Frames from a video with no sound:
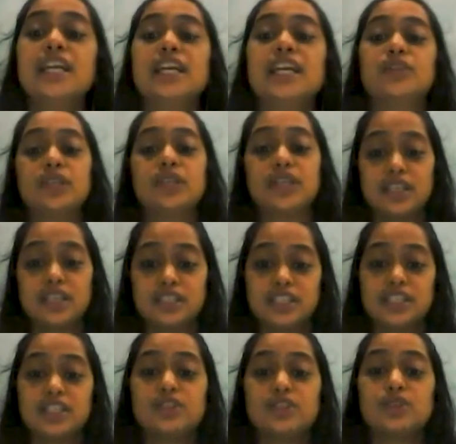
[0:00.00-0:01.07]
It will
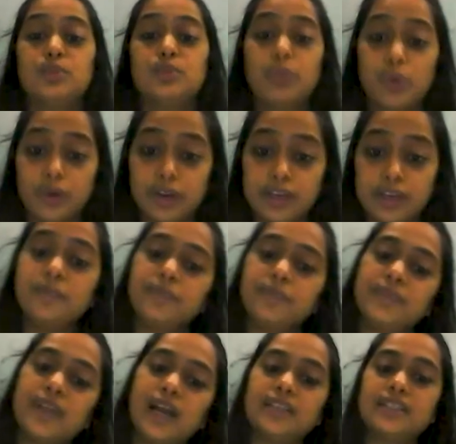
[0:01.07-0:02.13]
continue to boil
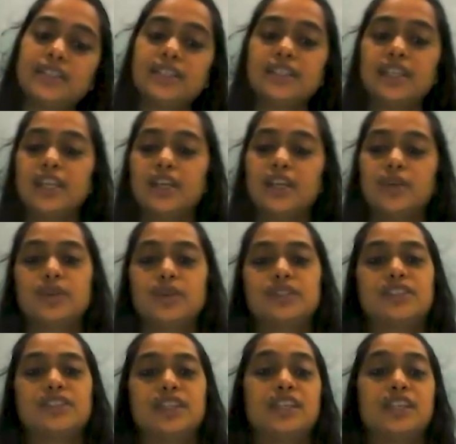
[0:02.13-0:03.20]
until the
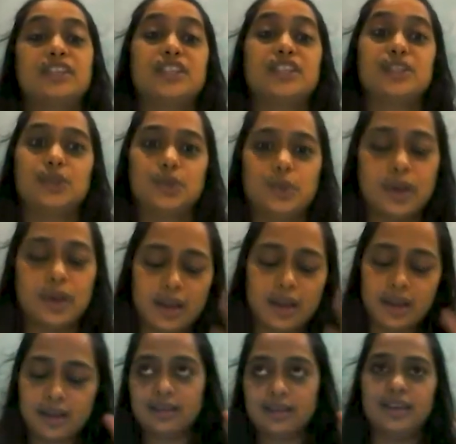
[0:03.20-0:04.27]
liquids change into
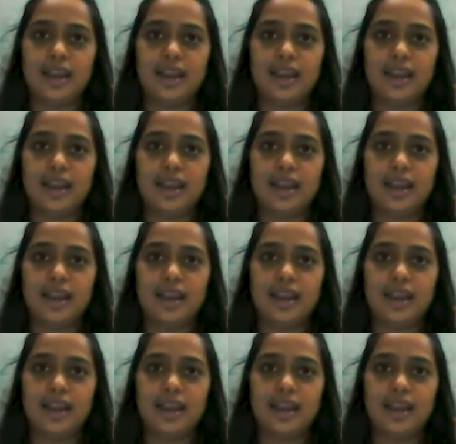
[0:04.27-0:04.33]
a